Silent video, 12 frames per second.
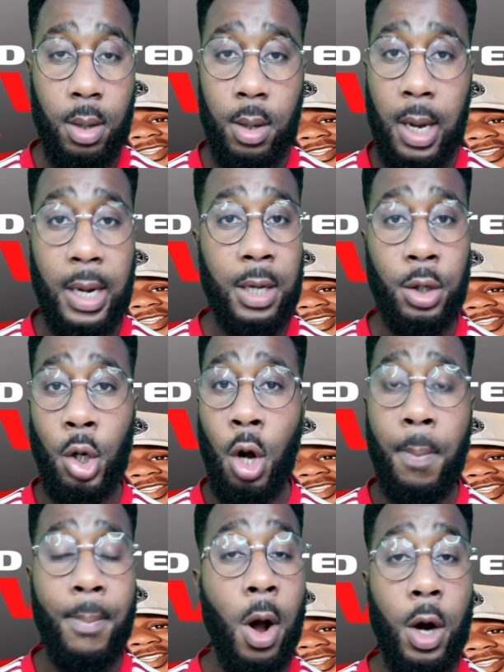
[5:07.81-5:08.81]
And then you've
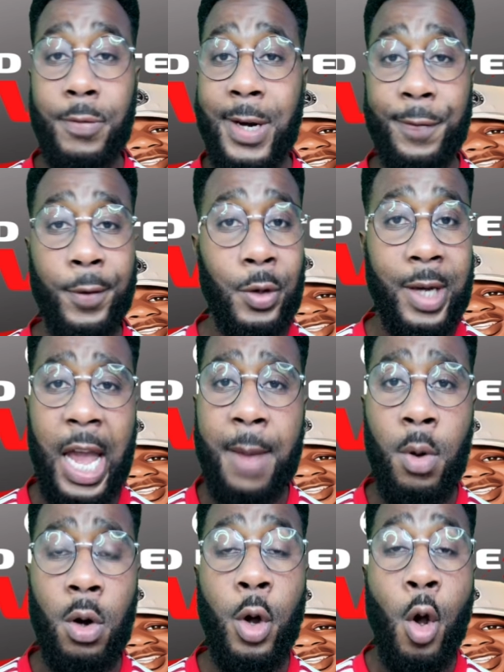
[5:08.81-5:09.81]
got Marcus Rashford, who
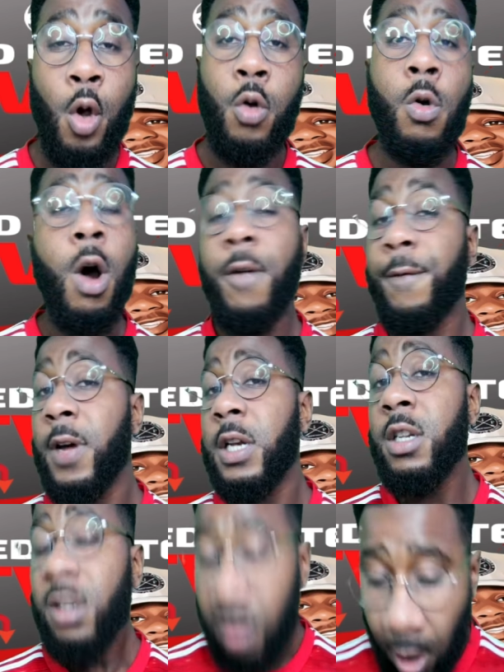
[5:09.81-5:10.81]
came on, who offered
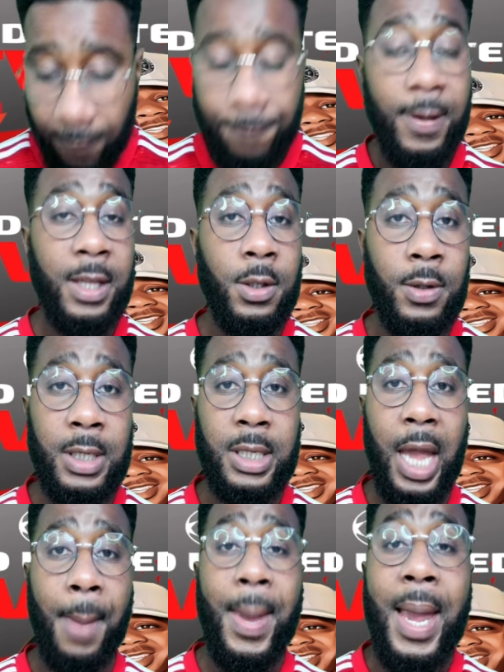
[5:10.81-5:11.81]
nothing to this
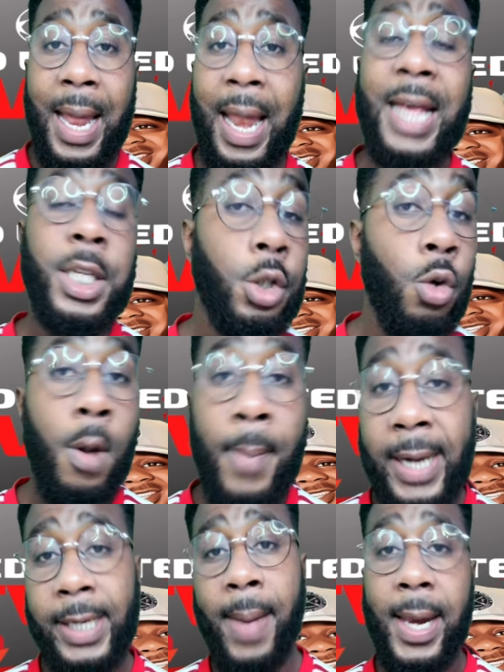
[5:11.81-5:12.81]
game. And then let's talk
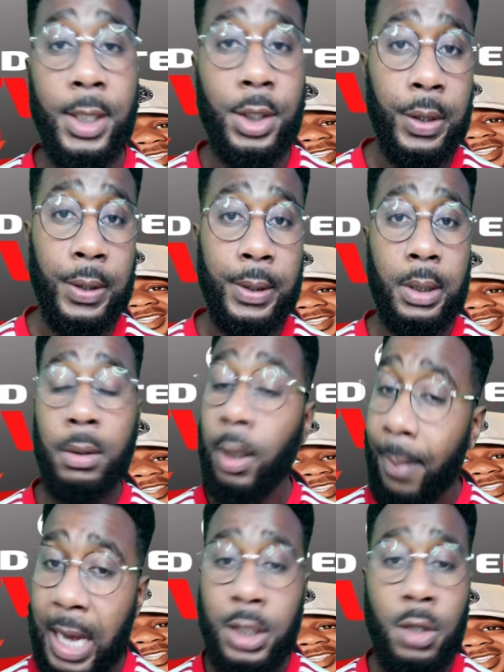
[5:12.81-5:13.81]
about the manager. The
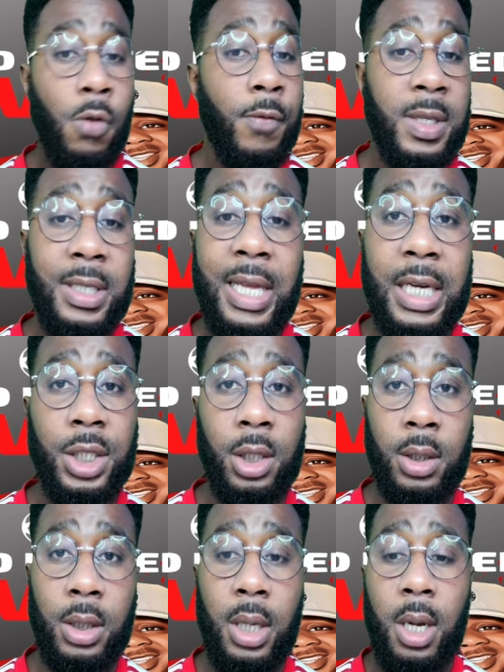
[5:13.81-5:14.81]
manager will be
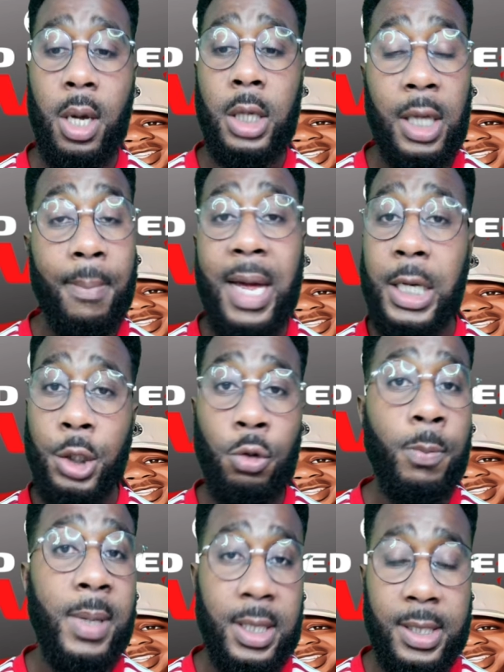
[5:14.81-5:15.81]
selection. The manager
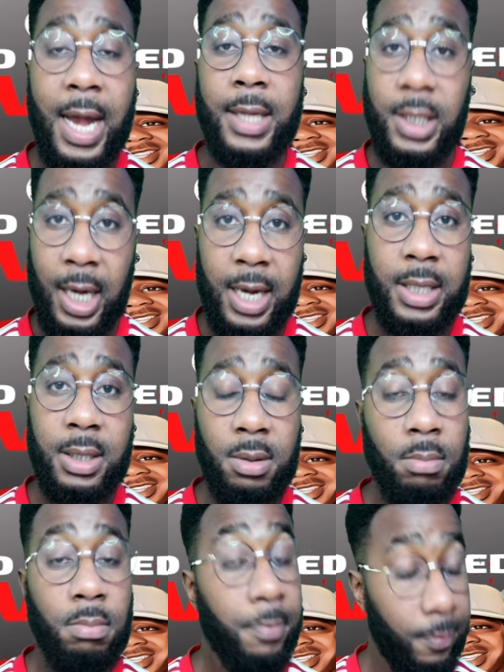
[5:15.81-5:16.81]
will be sacked, guys,
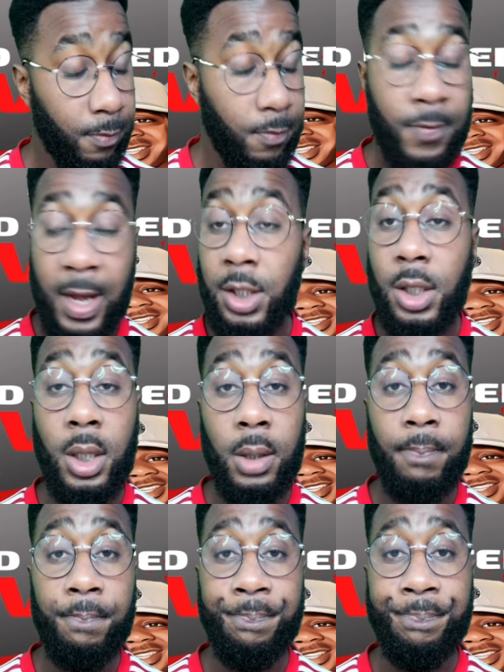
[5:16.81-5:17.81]
eventually.
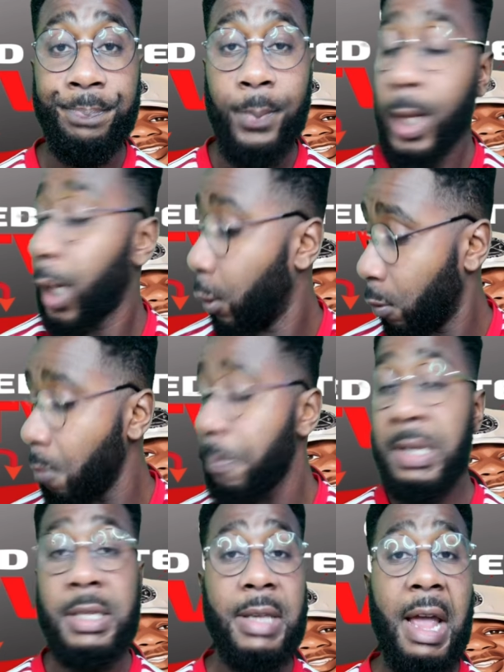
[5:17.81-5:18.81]
He will
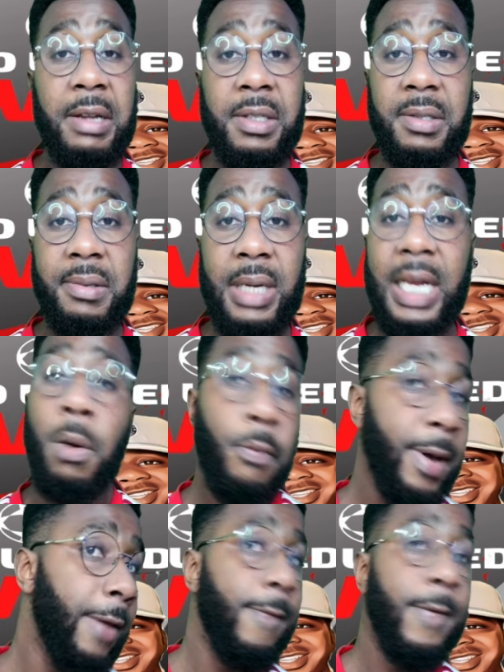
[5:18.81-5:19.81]
be sacked, and I'm
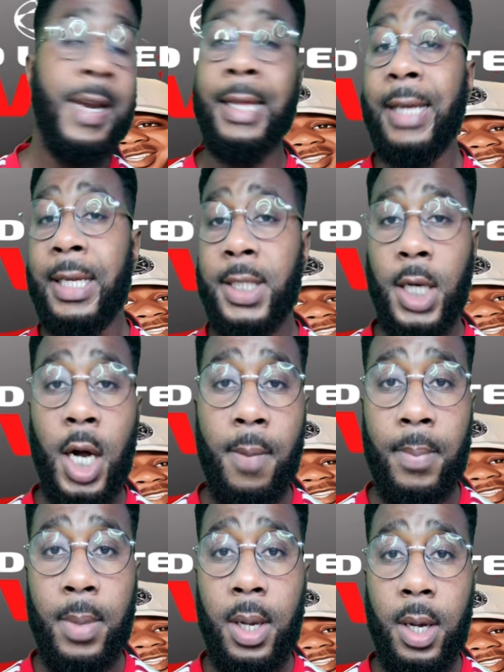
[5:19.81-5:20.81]
waiting for that day to
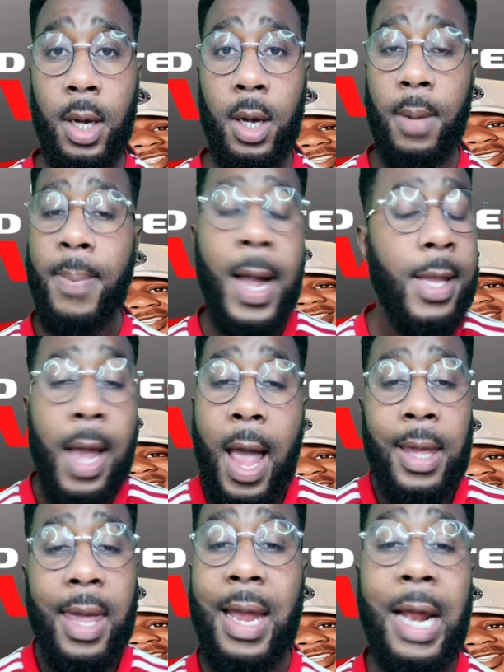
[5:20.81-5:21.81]
come. But
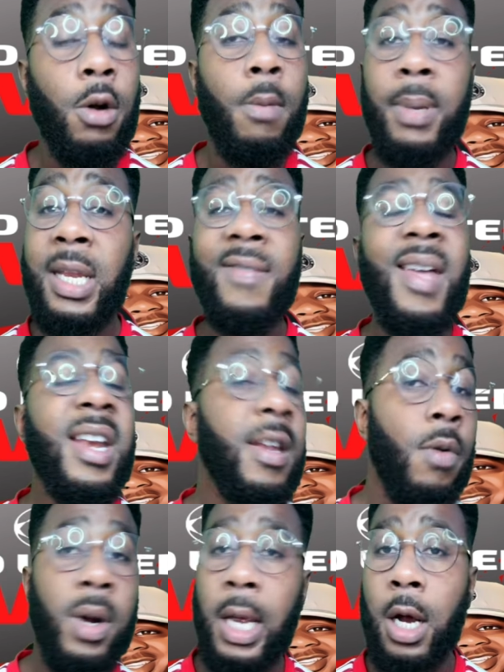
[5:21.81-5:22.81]
again, I don't believe
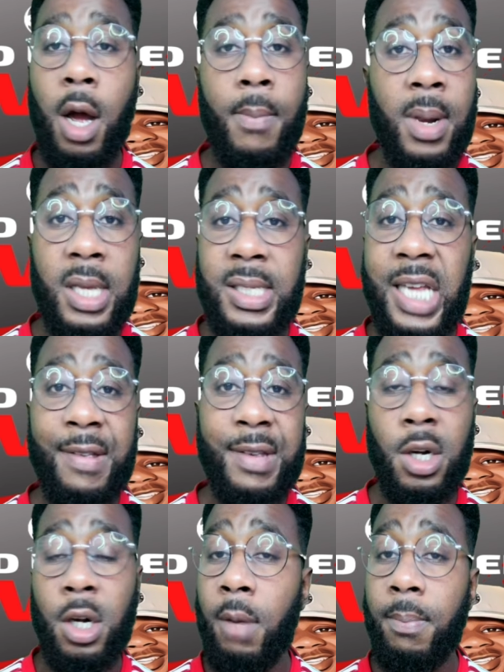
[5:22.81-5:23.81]
anyone can come in and save this
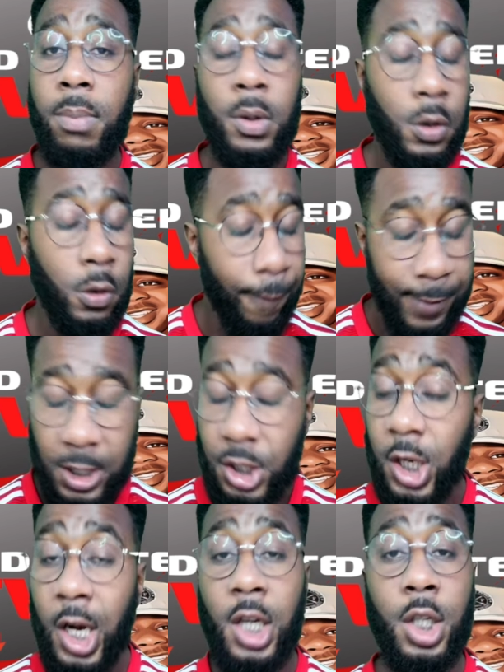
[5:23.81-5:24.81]
club until things
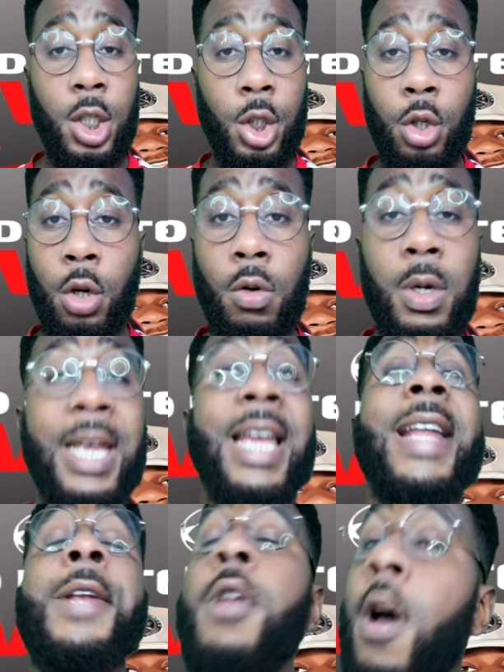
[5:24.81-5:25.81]
changes, you know.
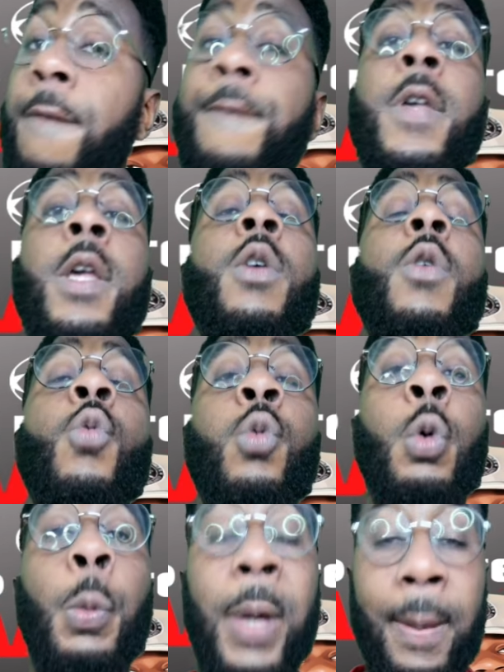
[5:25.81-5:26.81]
Nothing
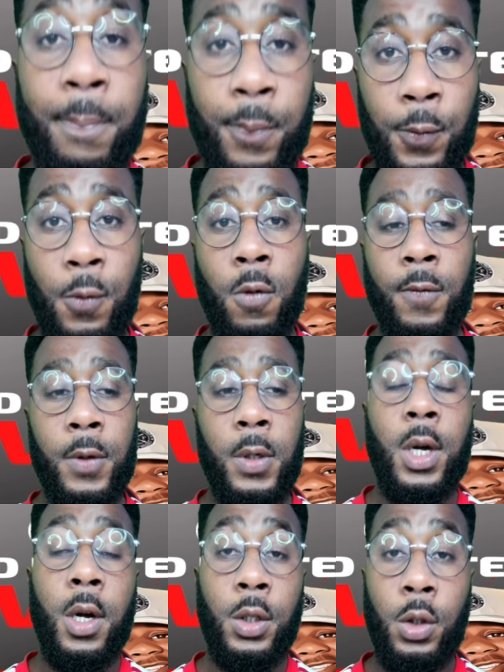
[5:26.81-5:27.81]
will improve
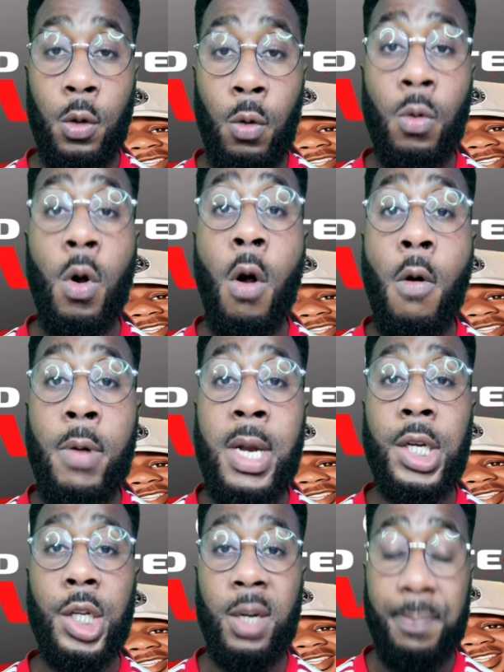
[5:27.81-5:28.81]
until
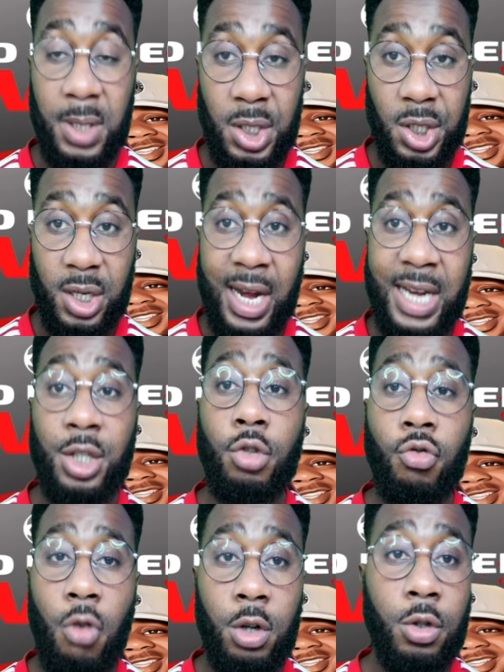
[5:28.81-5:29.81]
ownership is changed,
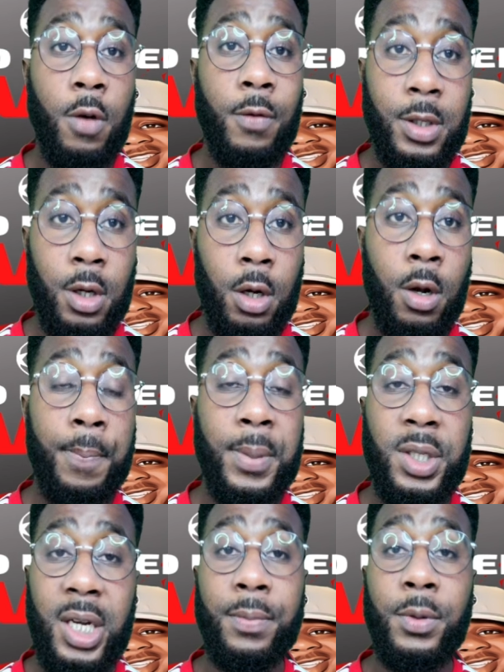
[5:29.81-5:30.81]
structure of this club is
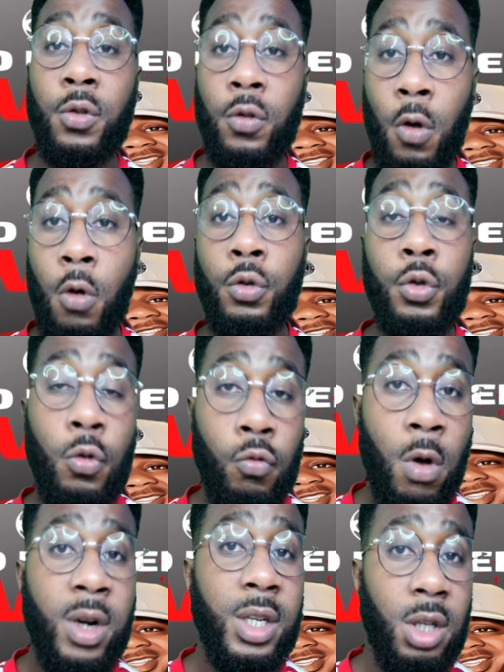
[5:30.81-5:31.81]
changed. Those who
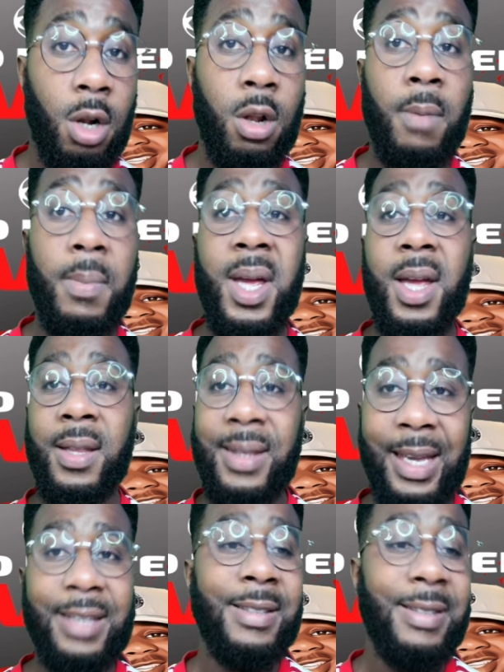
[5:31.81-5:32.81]
run this club,
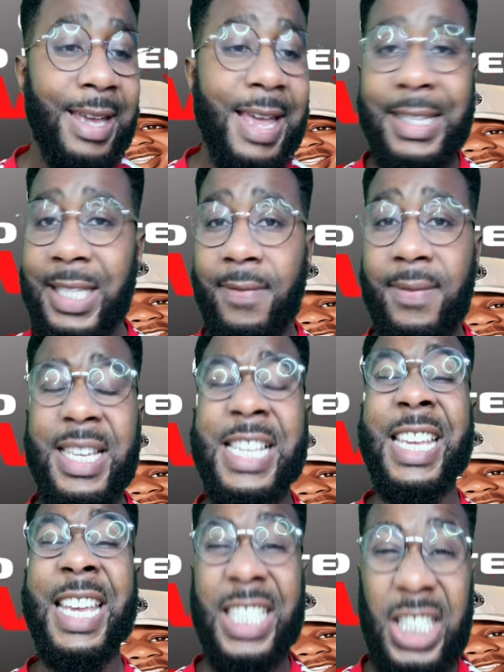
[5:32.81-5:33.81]
day-to-day activities
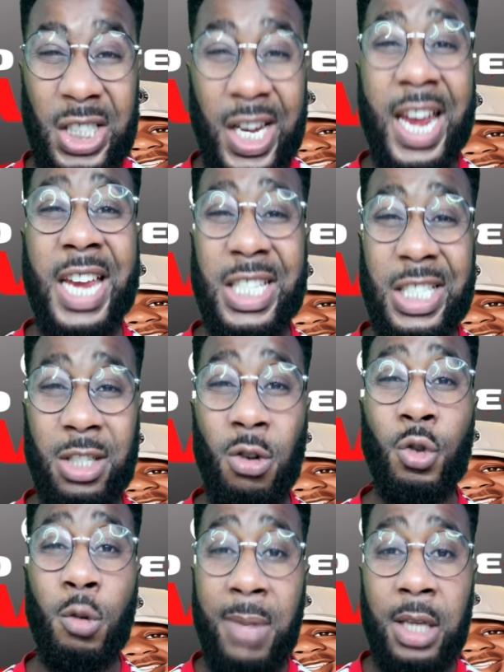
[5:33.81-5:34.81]
is changed.
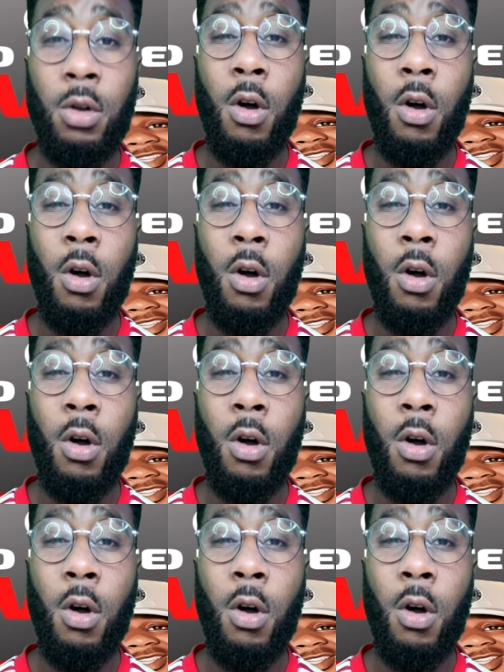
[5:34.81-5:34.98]
Those who make the